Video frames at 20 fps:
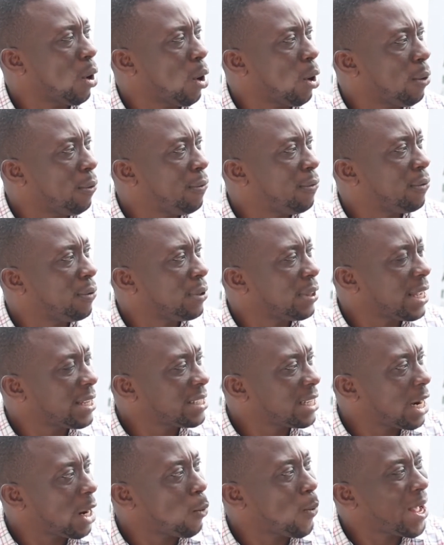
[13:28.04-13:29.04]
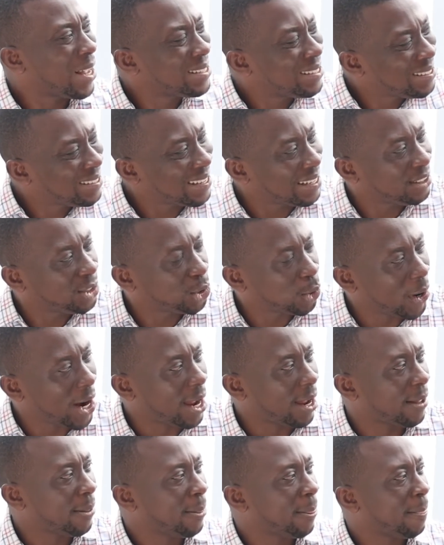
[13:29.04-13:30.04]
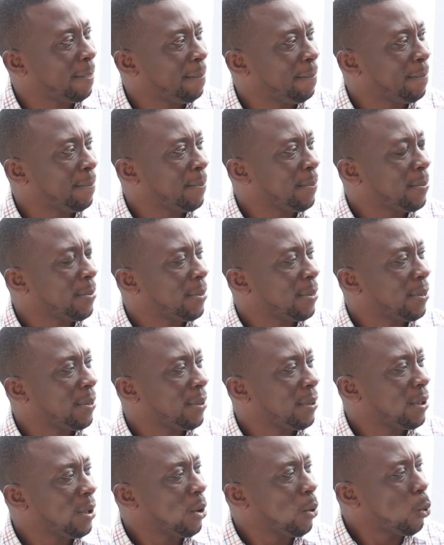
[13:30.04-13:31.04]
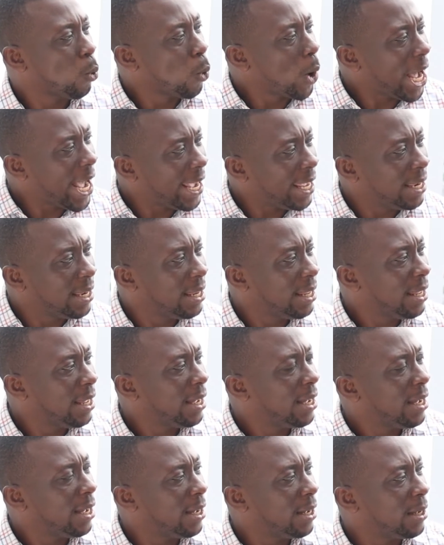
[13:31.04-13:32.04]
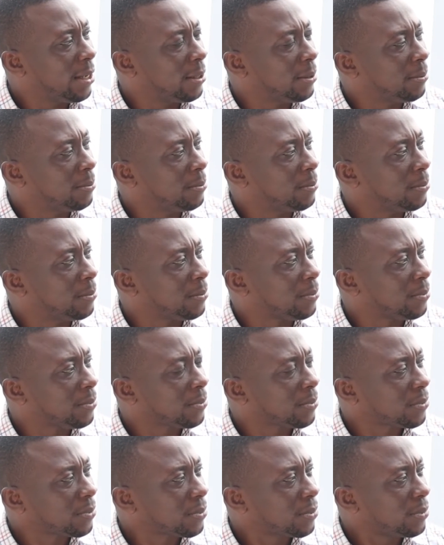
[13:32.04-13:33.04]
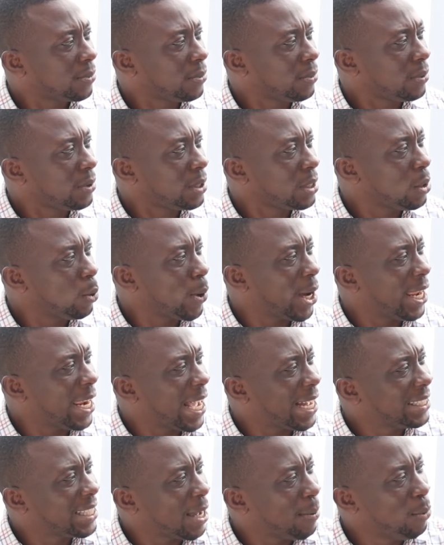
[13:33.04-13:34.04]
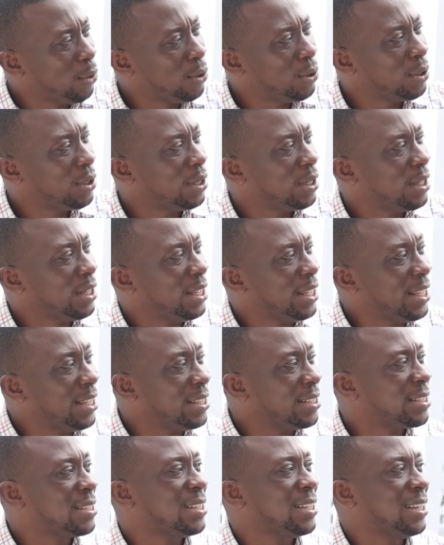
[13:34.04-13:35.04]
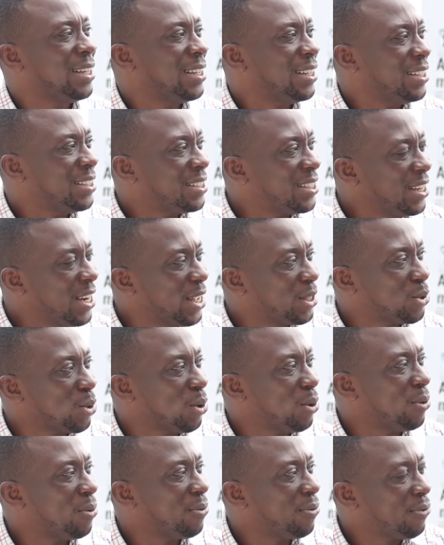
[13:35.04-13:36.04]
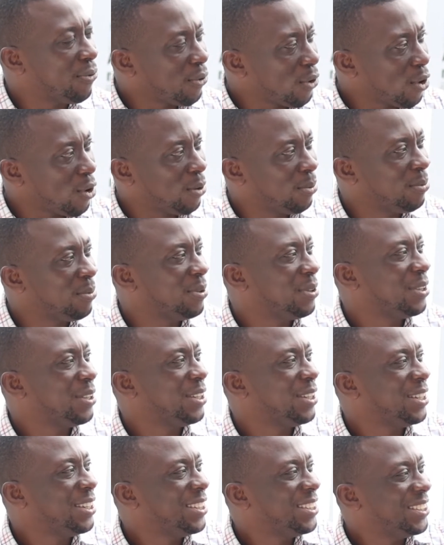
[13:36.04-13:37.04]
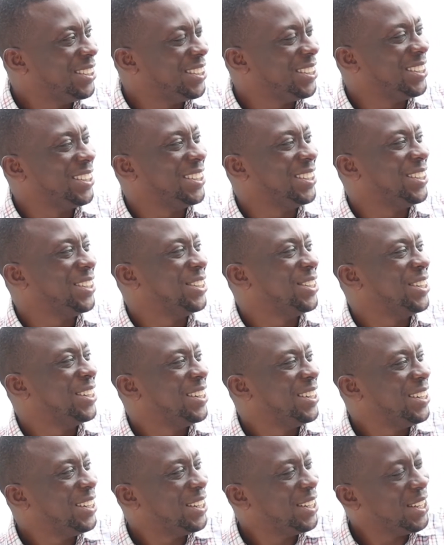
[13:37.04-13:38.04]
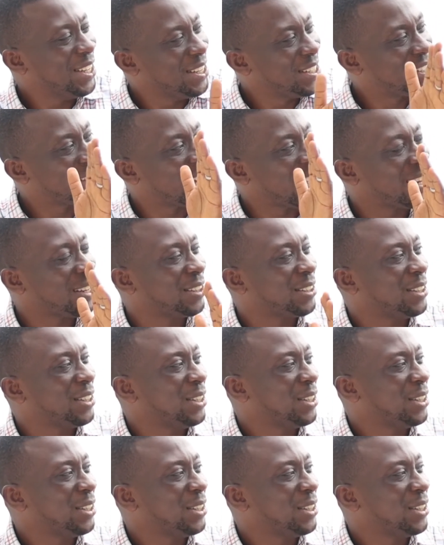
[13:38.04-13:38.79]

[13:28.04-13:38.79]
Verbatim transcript: of Nasarawa Central. Mm -hmm. While um, while Adamu is senator from the eastern